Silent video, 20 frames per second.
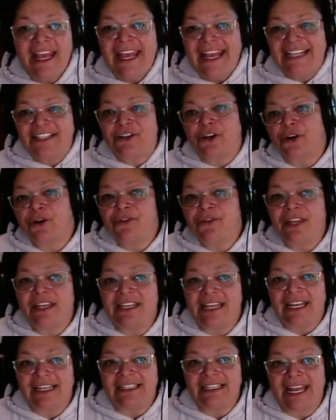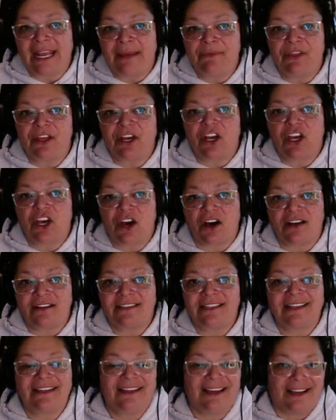It's earned the nickname the
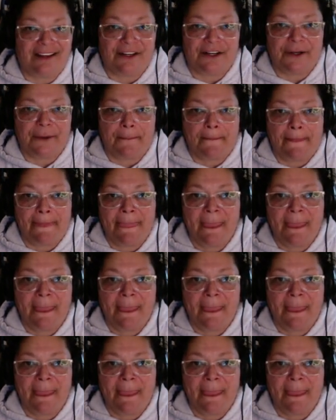Gaunt Gunner.